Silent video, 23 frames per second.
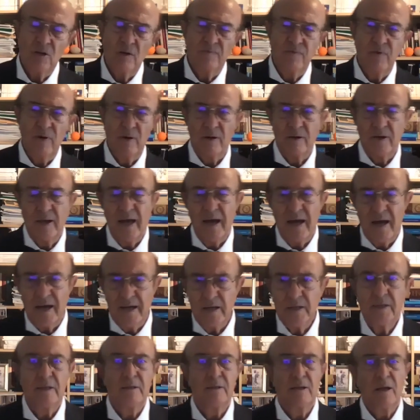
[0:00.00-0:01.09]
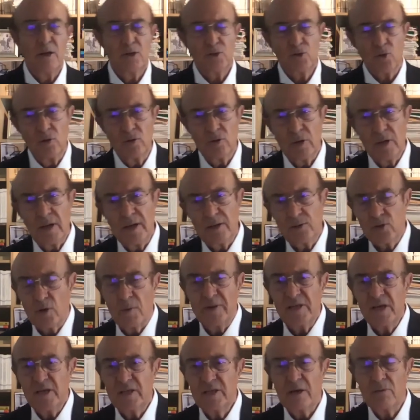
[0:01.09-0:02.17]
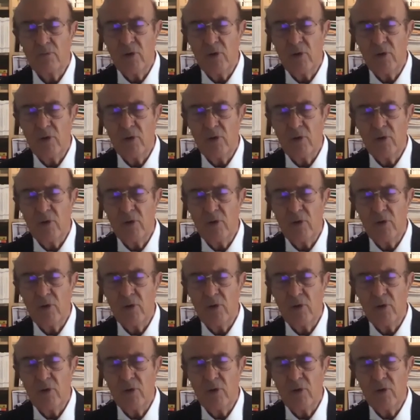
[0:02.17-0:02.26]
of uh, light and electromagnetic